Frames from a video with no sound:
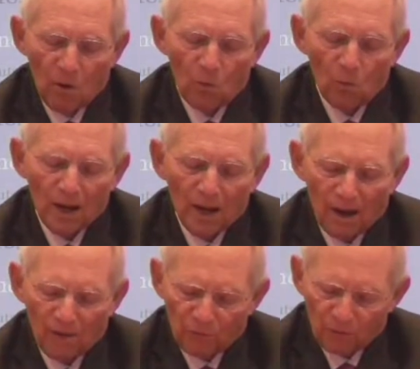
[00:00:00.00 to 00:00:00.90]
We
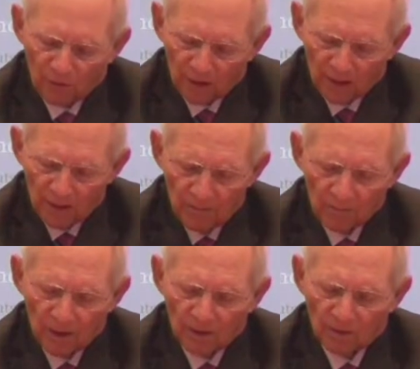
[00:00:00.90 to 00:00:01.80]
have
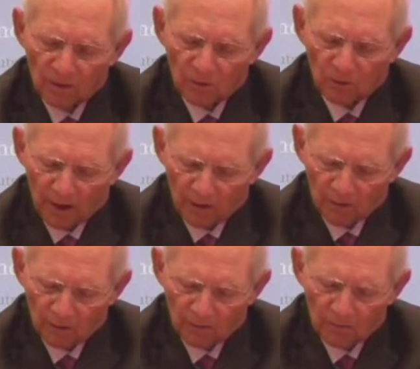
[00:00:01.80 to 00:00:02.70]
seen in this
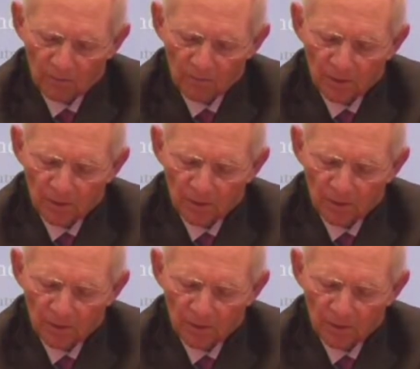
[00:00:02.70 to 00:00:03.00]
crisis